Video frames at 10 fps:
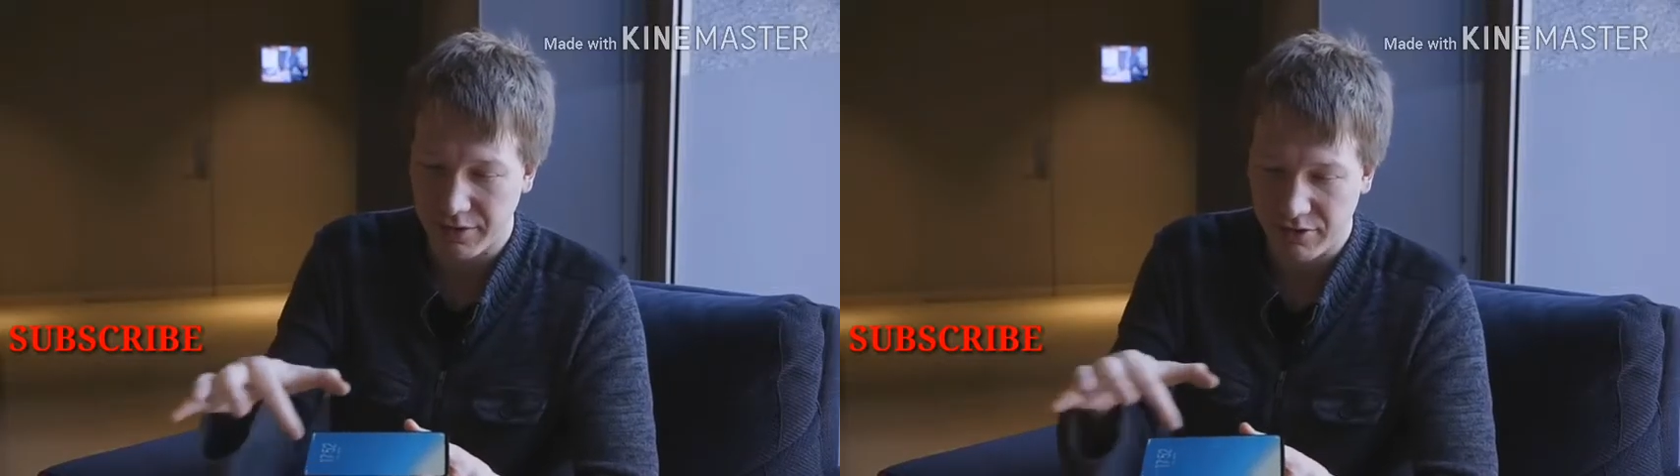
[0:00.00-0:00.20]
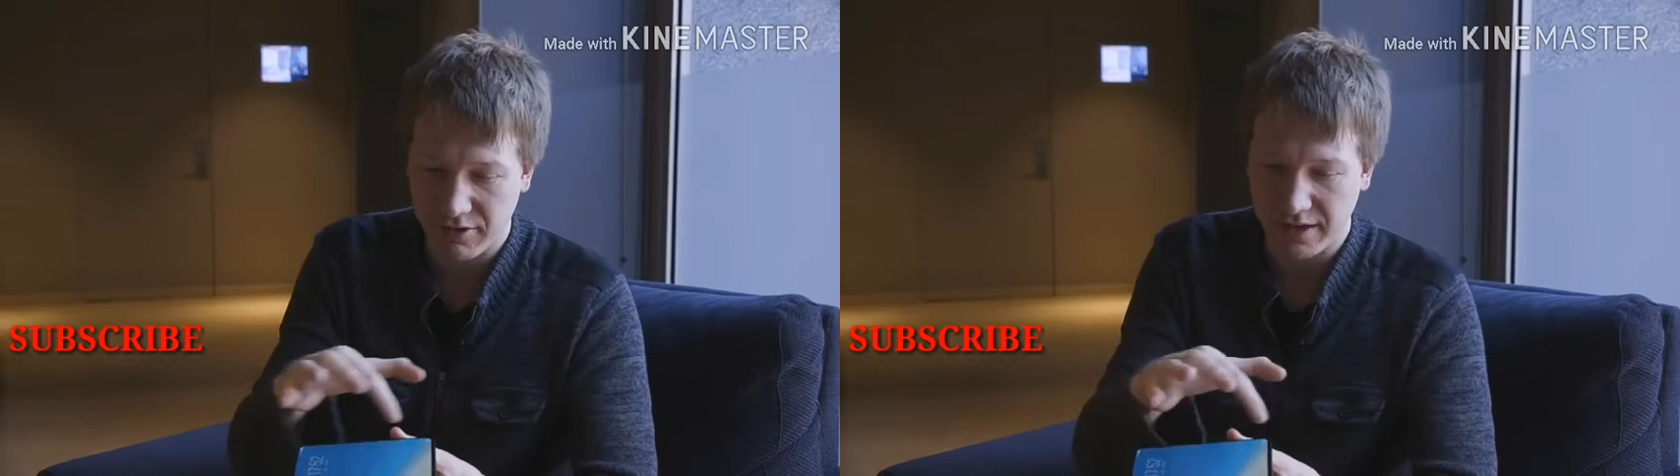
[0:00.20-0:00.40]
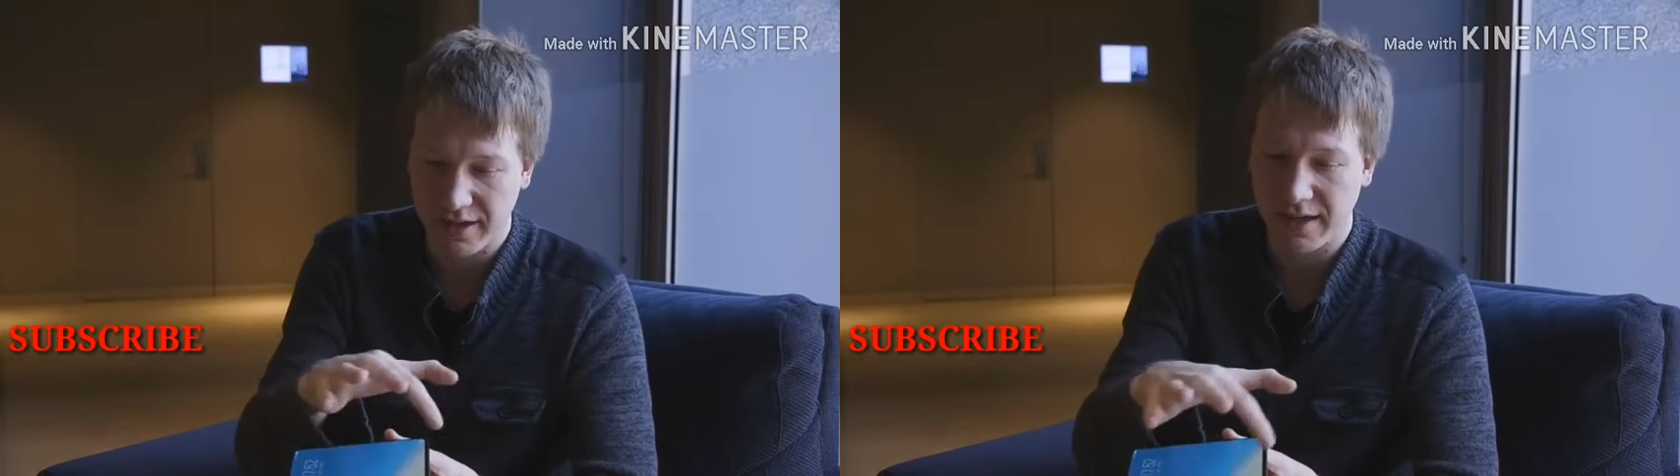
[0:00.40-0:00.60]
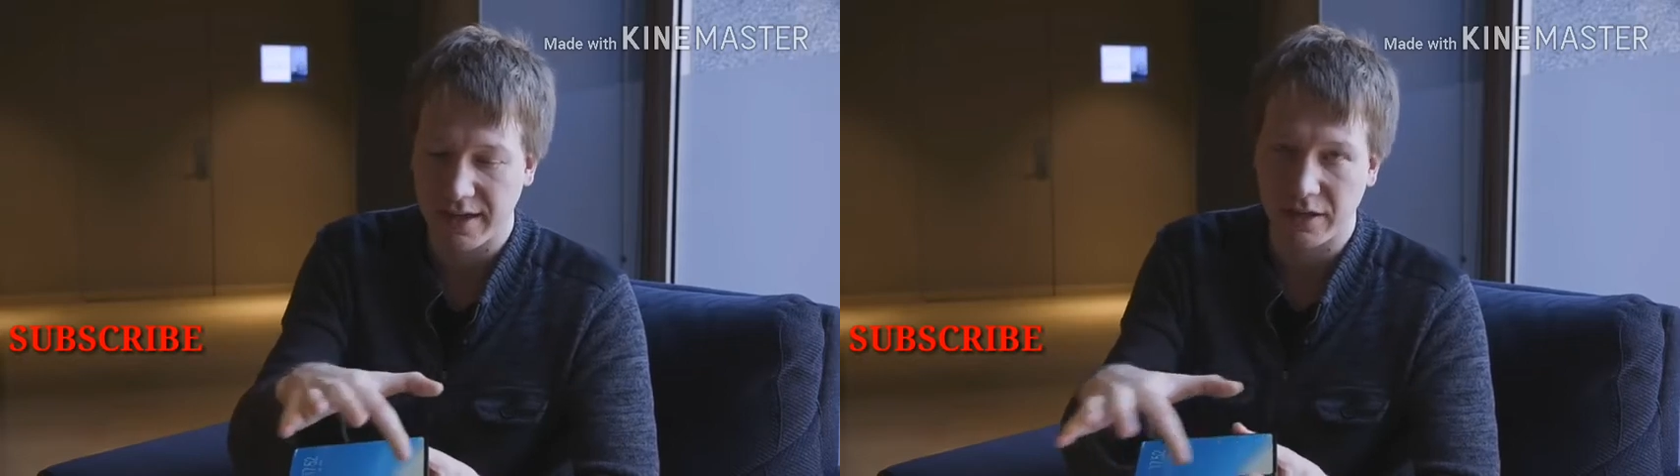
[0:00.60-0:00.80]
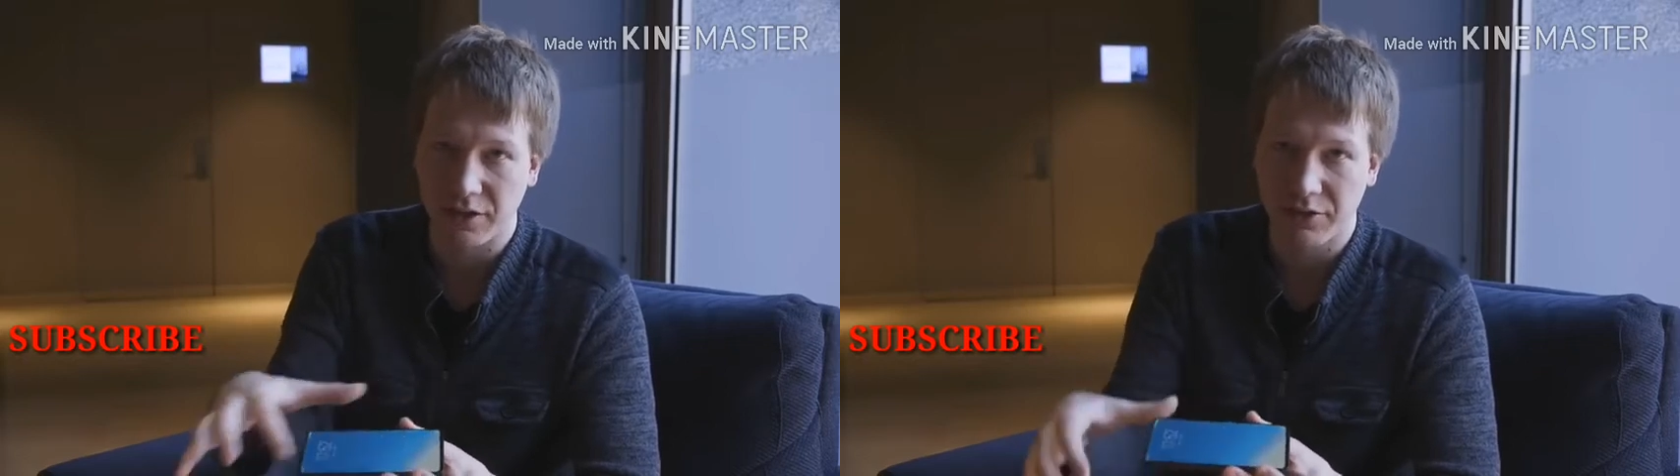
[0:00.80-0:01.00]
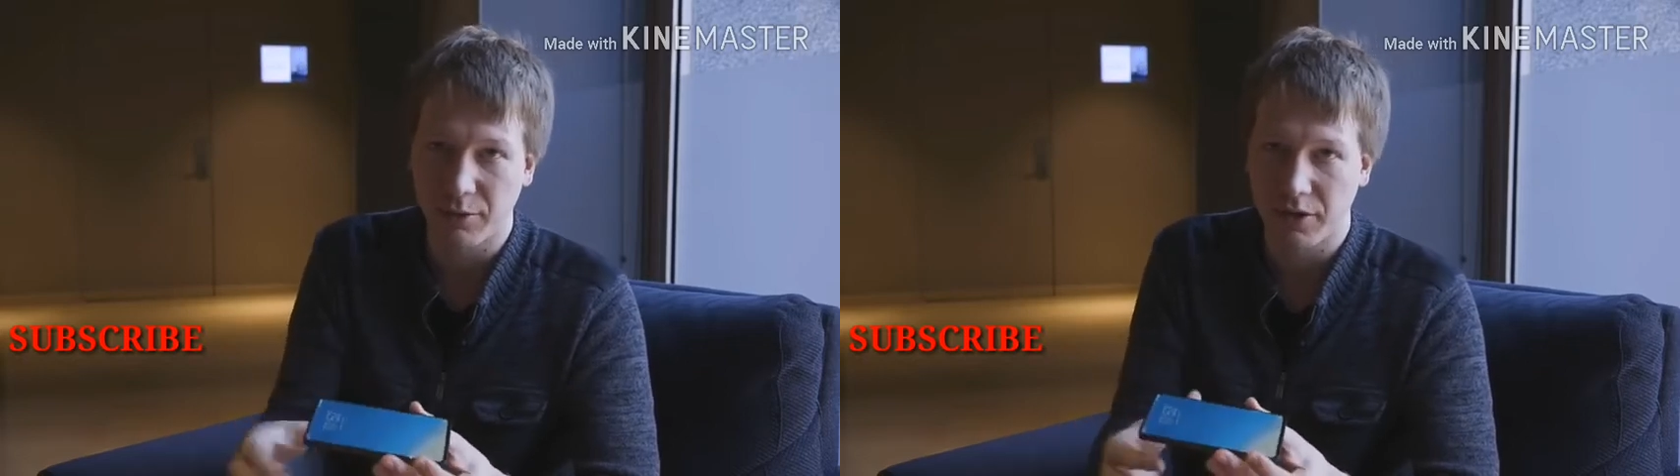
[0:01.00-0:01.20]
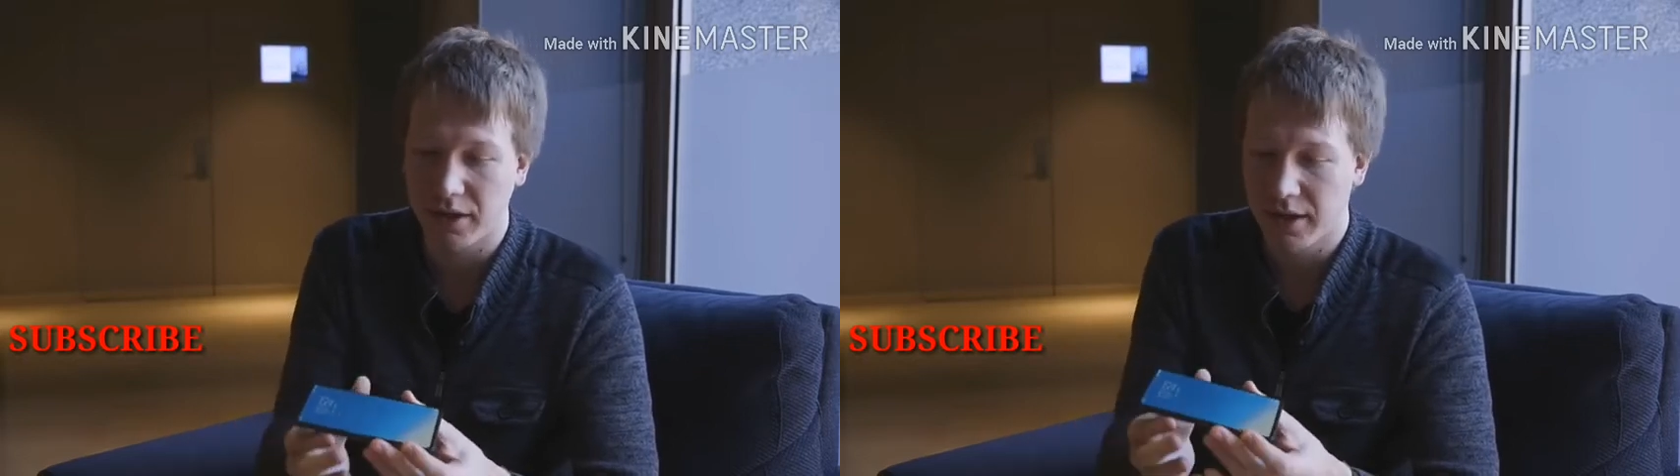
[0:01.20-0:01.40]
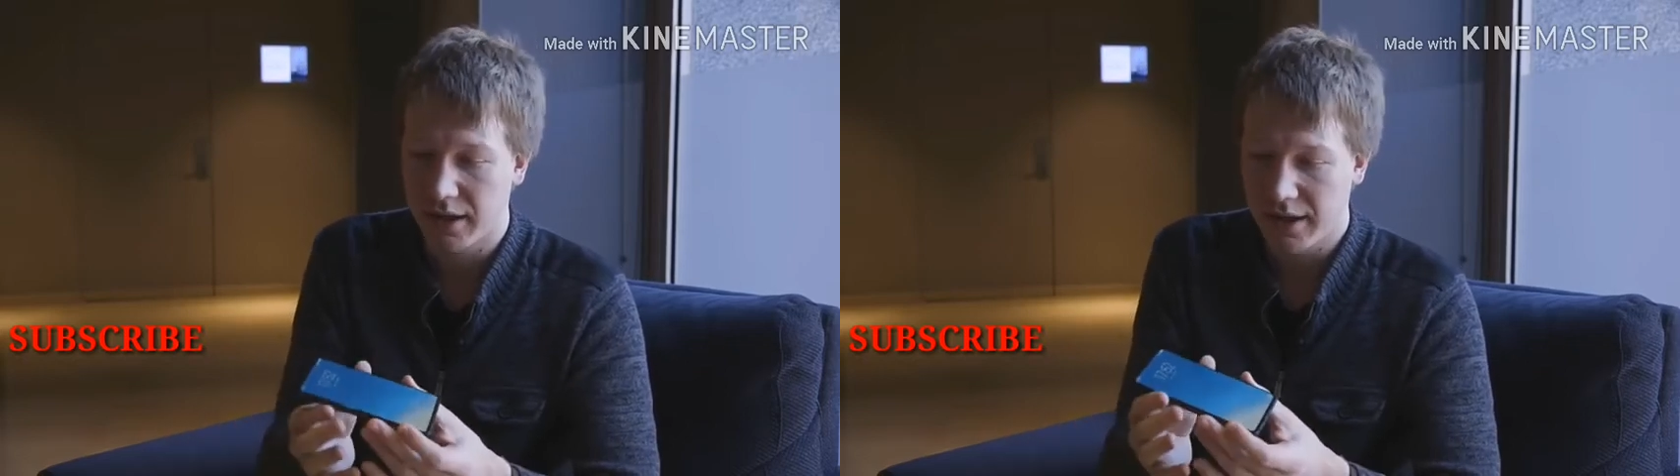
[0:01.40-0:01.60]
the screen are getting a lot smaller.